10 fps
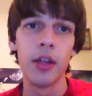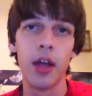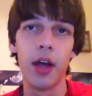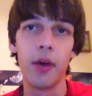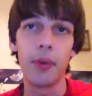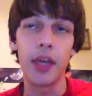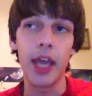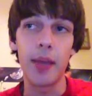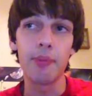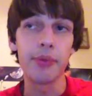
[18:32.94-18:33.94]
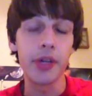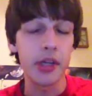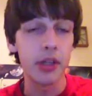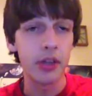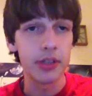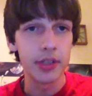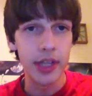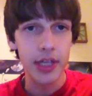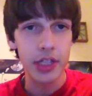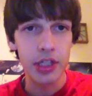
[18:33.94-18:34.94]
We came pretty close
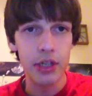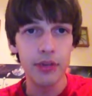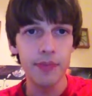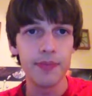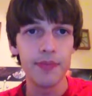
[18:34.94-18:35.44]
last year.